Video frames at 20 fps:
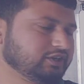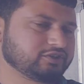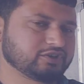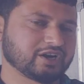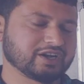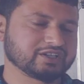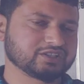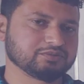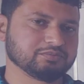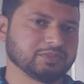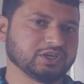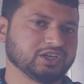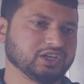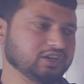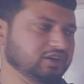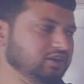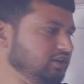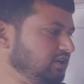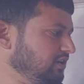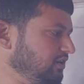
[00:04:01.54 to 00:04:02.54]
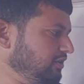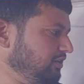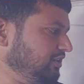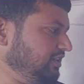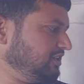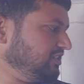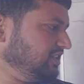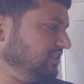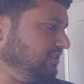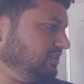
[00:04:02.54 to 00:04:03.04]
transmitted
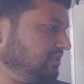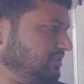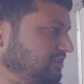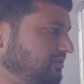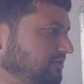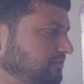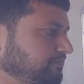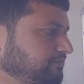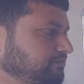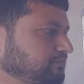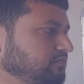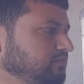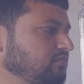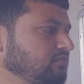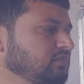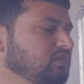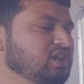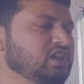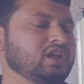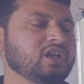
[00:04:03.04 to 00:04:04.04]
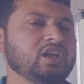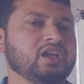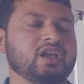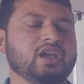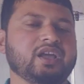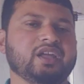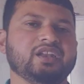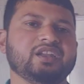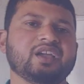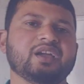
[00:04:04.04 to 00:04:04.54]
diseases.
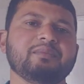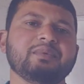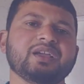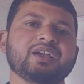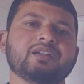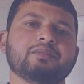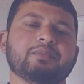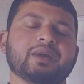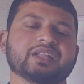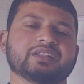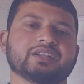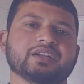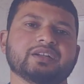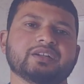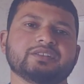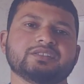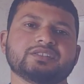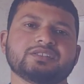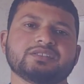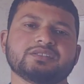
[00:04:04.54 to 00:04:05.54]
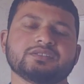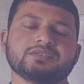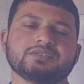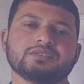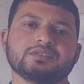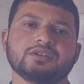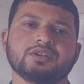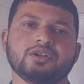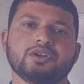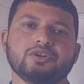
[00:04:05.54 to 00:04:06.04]
In chemical methods,
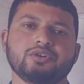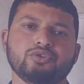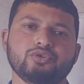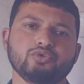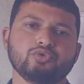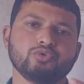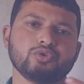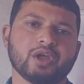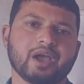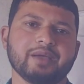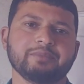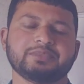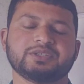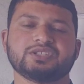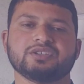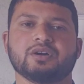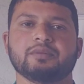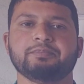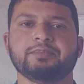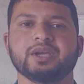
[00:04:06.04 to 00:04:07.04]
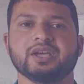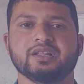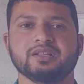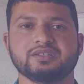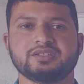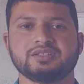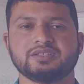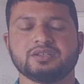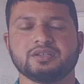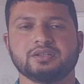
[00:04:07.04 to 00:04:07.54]
two types of
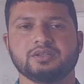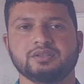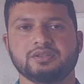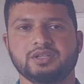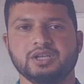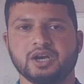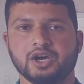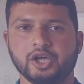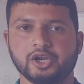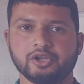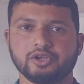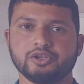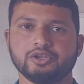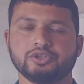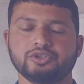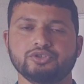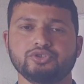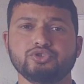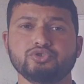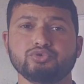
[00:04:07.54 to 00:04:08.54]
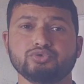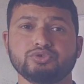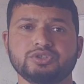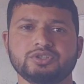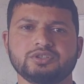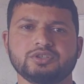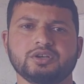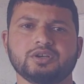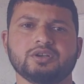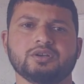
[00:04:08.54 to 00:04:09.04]
pills they are
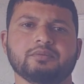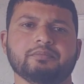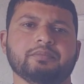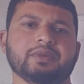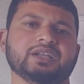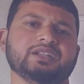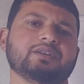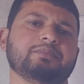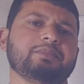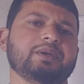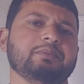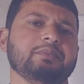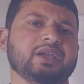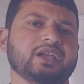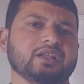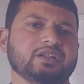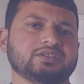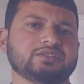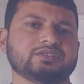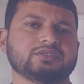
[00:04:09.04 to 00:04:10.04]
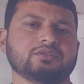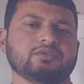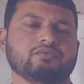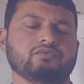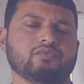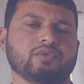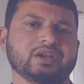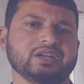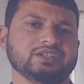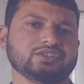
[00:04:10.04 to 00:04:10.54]
used by the females.
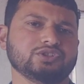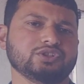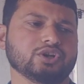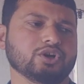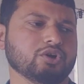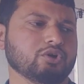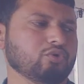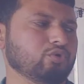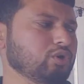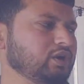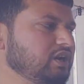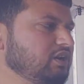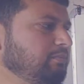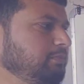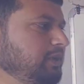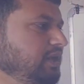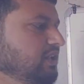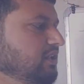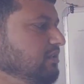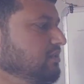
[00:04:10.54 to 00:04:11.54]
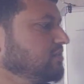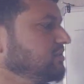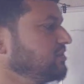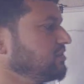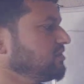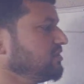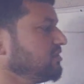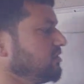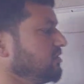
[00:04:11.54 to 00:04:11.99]
One is the oral pills,